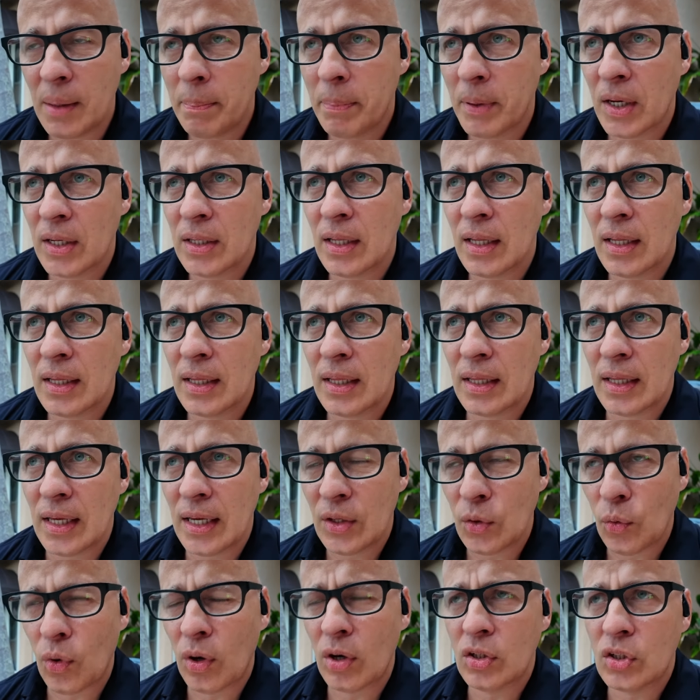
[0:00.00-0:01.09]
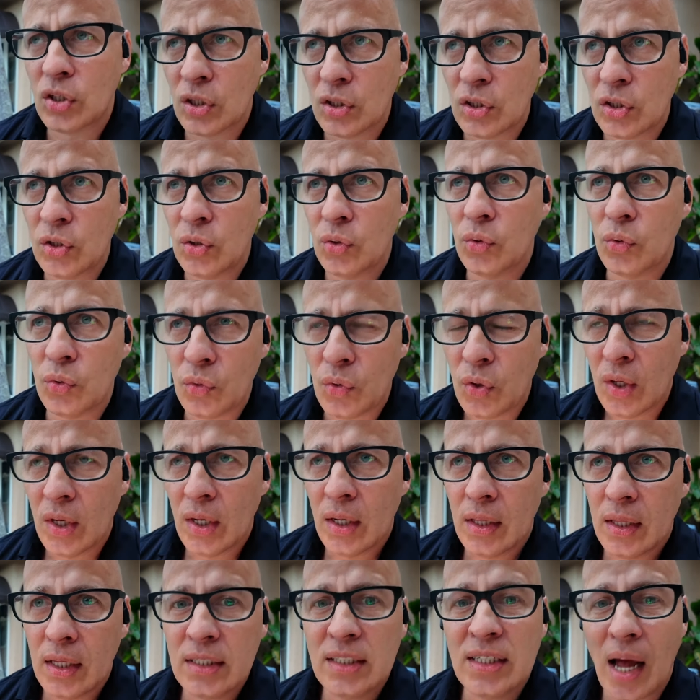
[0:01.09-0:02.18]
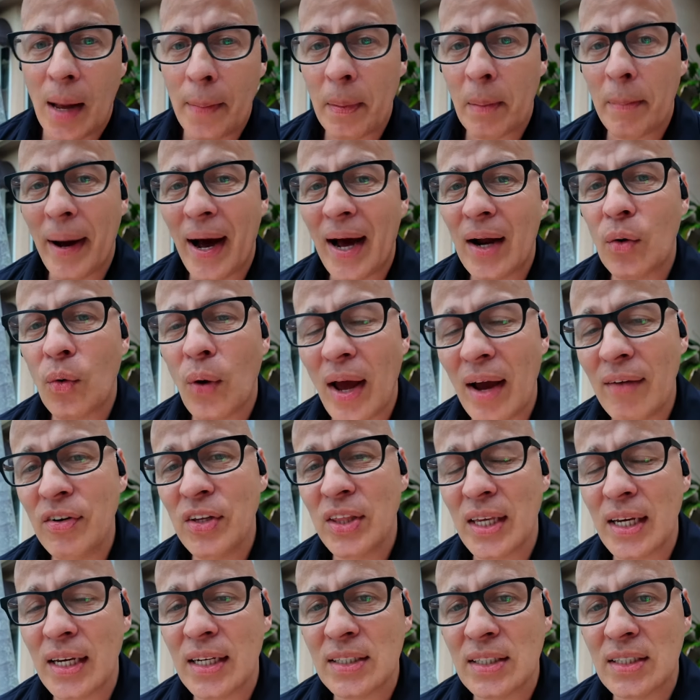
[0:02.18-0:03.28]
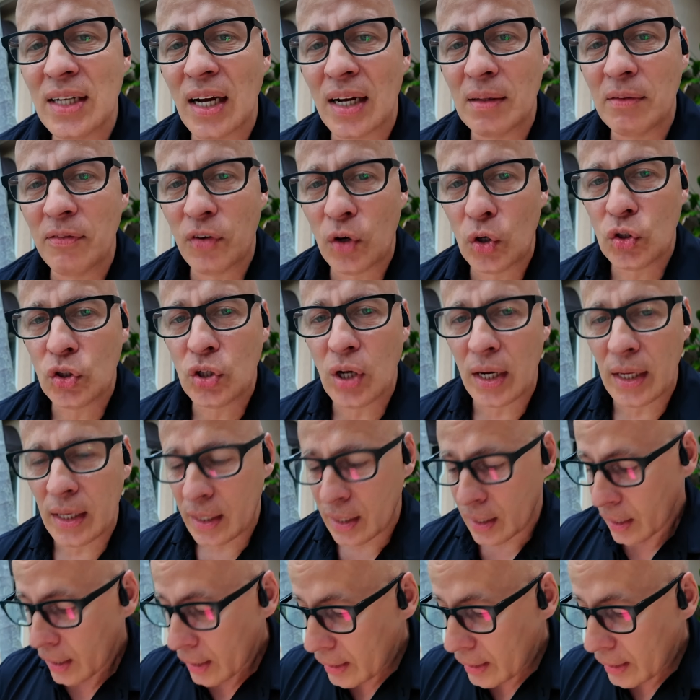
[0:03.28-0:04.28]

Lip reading: But in order to do this type of model, everything is done virtually.